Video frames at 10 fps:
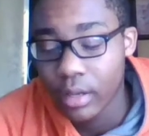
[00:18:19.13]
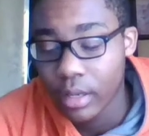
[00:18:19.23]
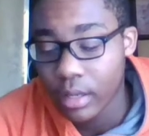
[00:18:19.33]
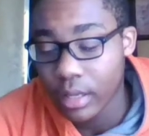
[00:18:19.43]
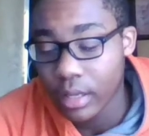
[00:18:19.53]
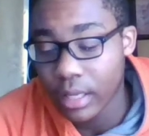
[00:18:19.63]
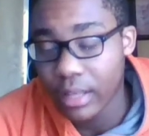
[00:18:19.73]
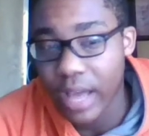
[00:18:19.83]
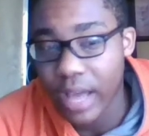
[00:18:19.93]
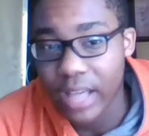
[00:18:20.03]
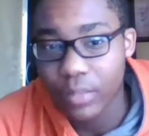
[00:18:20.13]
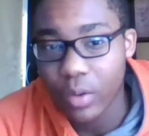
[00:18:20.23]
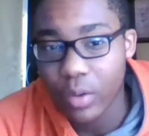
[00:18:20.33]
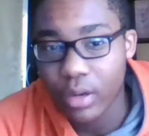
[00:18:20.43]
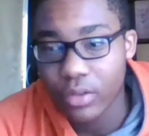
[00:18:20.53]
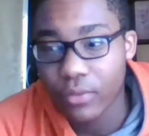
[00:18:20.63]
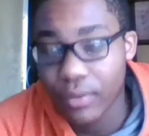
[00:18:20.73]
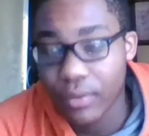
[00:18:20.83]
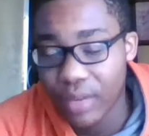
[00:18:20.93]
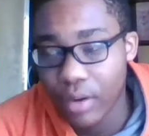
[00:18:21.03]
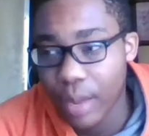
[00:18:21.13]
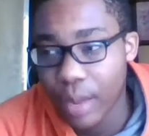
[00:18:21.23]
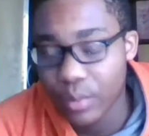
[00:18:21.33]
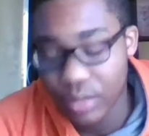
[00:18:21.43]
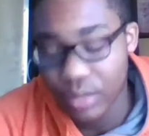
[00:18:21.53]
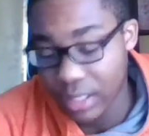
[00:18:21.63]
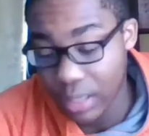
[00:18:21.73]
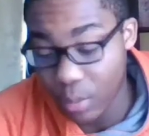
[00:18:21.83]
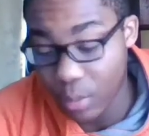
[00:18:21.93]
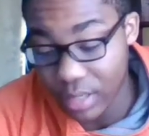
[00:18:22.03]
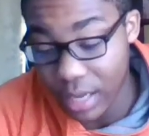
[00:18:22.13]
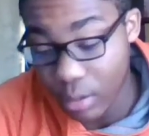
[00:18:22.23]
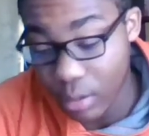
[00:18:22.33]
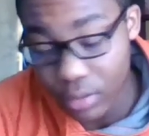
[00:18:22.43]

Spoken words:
The highest being 150 grams, which this keyboard does not go to.